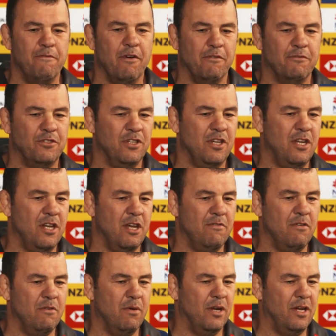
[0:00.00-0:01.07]
I've seen
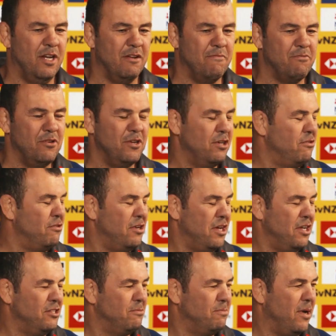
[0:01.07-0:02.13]
everyone in a pretty good
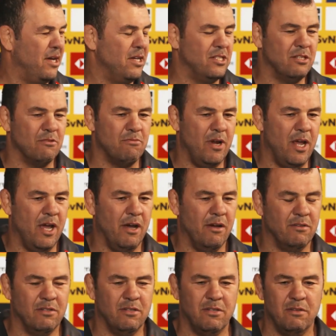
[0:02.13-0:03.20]
headspace
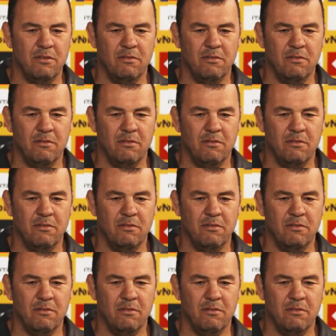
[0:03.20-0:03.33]
around